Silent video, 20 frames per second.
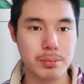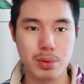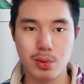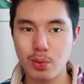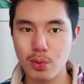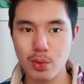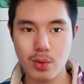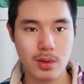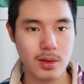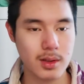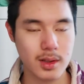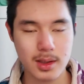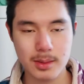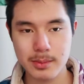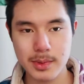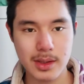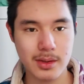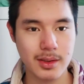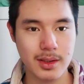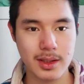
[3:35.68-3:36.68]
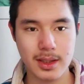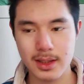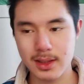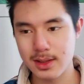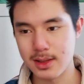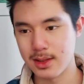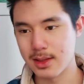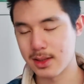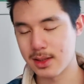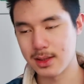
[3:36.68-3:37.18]
poor
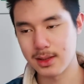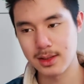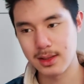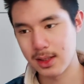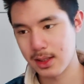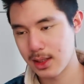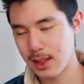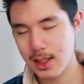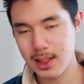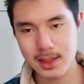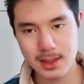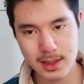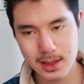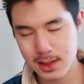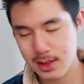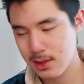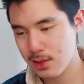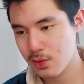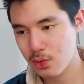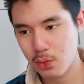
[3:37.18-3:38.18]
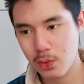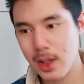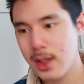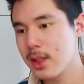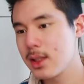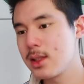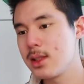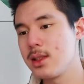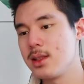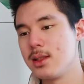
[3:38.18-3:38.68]
Americans in the
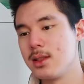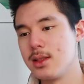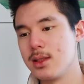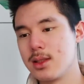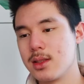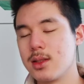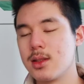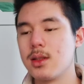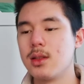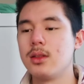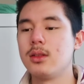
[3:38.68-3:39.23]
1820s,